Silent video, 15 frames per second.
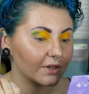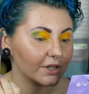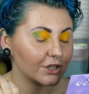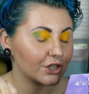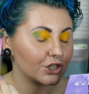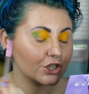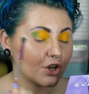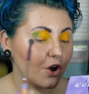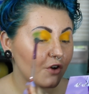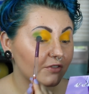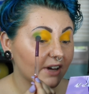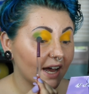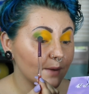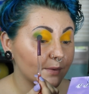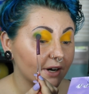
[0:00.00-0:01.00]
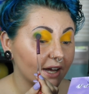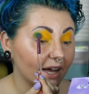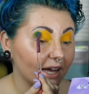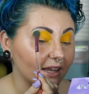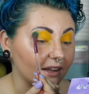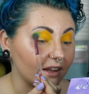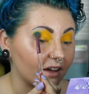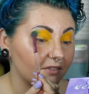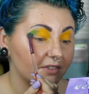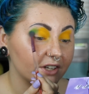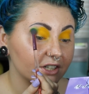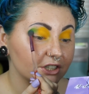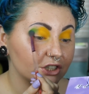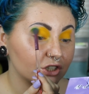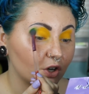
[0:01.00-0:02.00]
It's so vibrant. I love
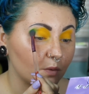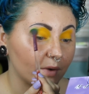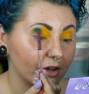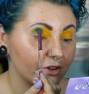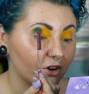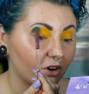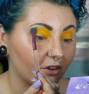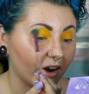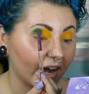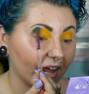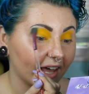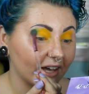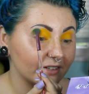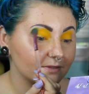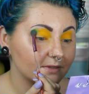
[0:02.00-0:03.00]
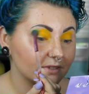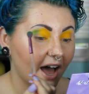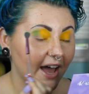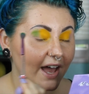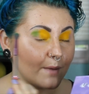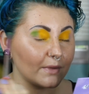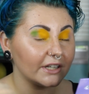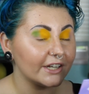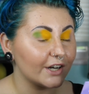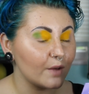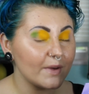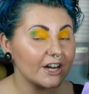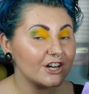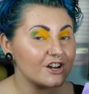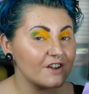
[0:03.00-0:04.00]
this so much already. I am a
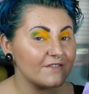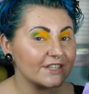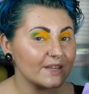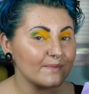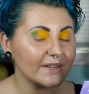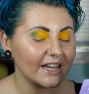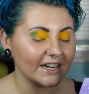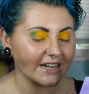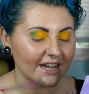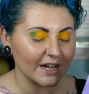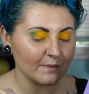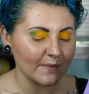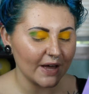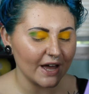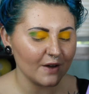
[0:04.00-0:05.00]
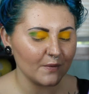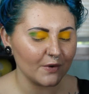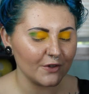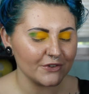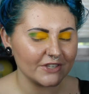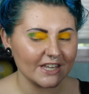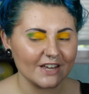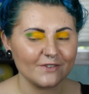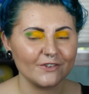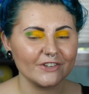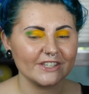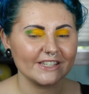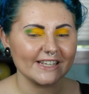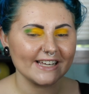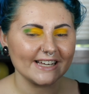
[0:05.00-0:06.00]
little bit nervous of blending, but we'll see.
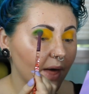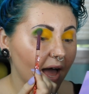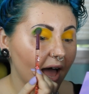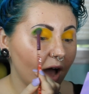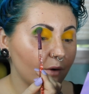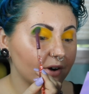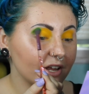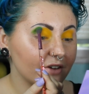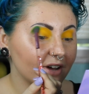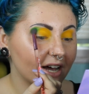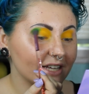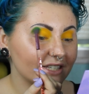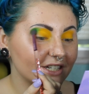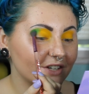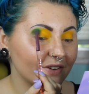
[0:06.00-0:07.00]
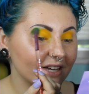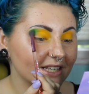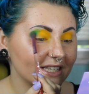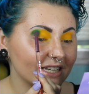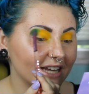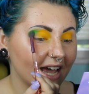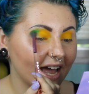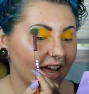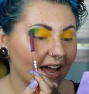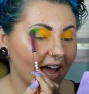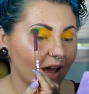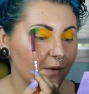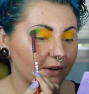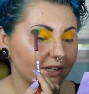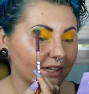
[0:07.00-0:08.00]
But how are you guys doing today?
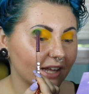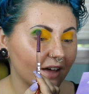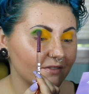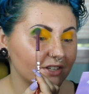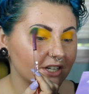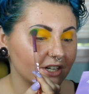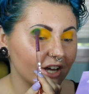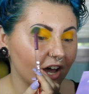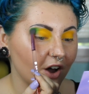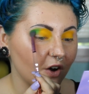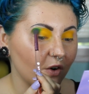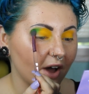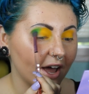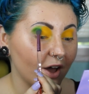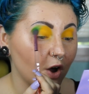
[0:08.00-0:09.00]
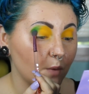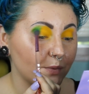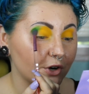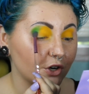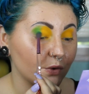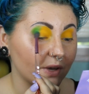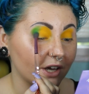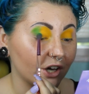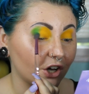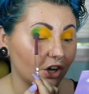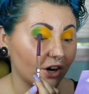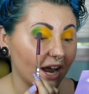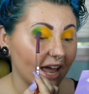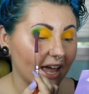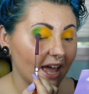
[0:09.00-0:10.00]
I would love to know. I hope you're doing
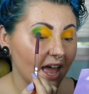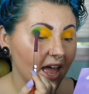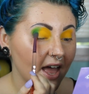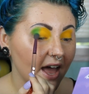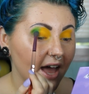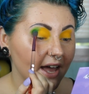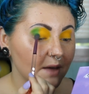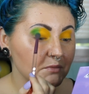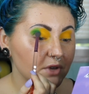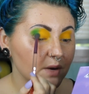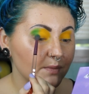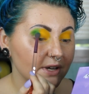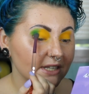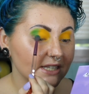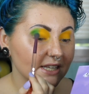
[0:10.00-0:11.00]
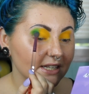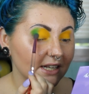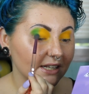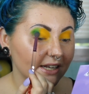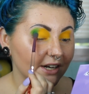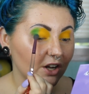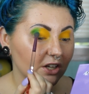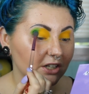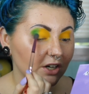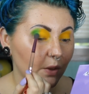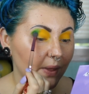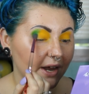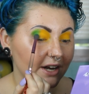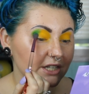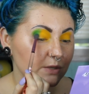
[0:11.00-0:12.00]
great. I am going to bring this on the lid a little
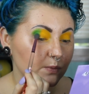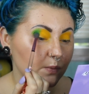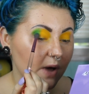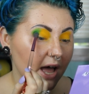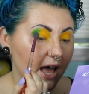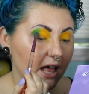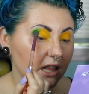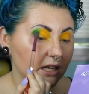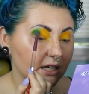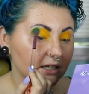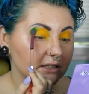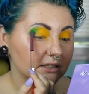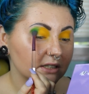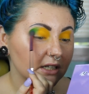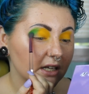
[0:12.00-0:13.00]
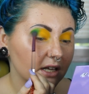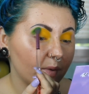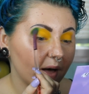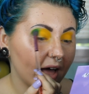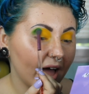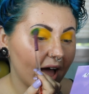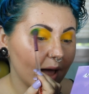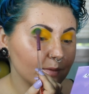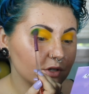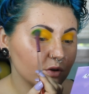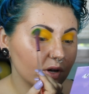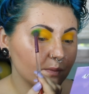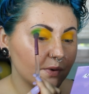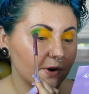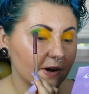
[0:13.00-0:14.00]
bit as well, but I'm
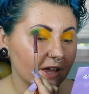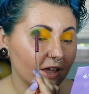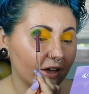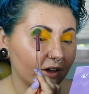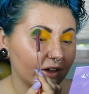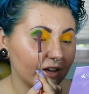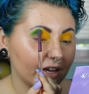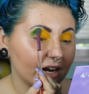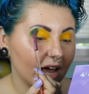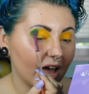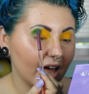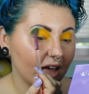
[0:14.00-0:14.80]
doing pretty good.